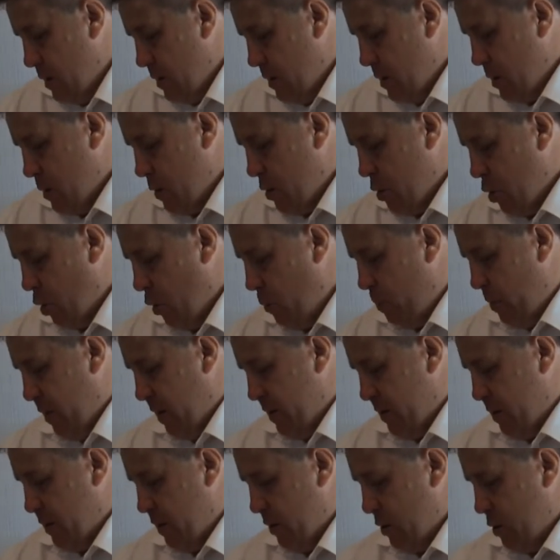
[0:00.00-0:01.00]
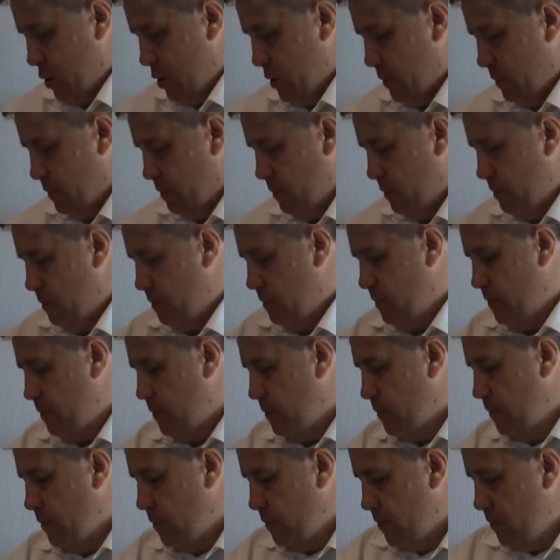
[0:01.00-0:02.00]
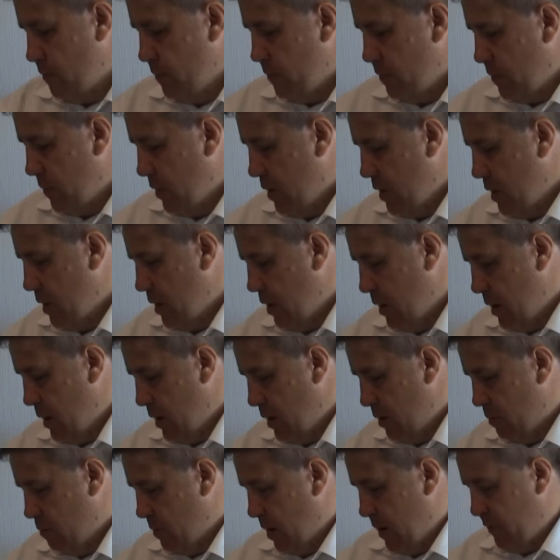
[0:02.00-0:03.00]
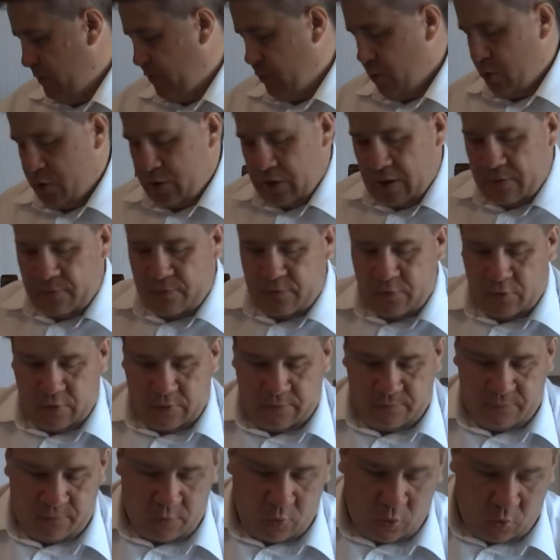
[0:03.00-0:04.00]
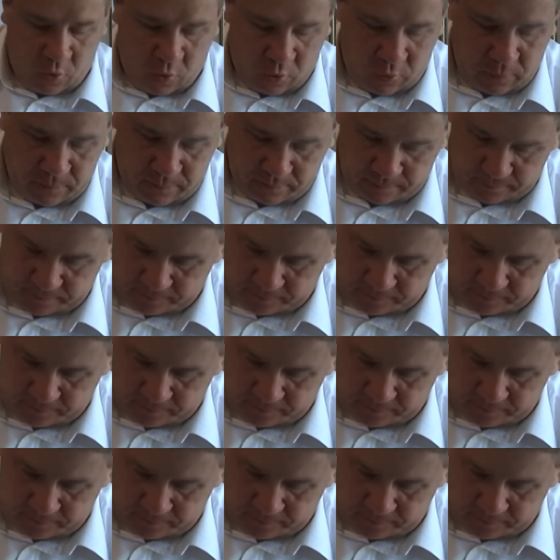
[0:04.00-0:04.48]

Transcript: the sole passage in Matthew 10:34